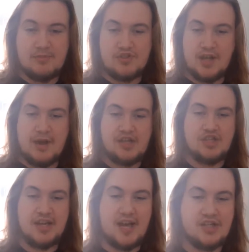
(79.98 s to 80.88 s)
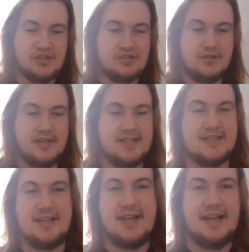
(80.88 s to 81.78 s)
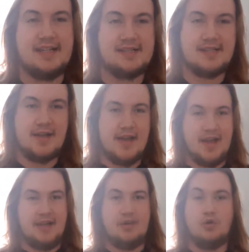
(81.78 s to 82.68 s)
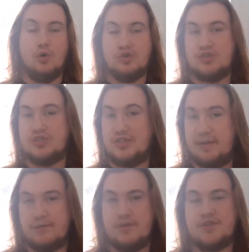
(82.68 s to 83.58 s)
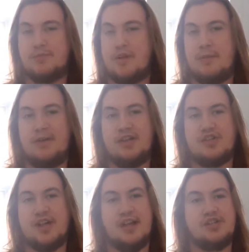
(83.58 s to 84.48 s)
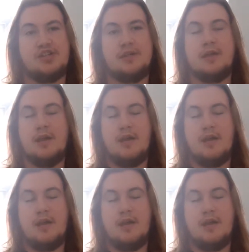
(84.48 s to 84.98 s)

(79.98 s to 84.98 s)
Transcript: So education studies is a course that's different to primary education.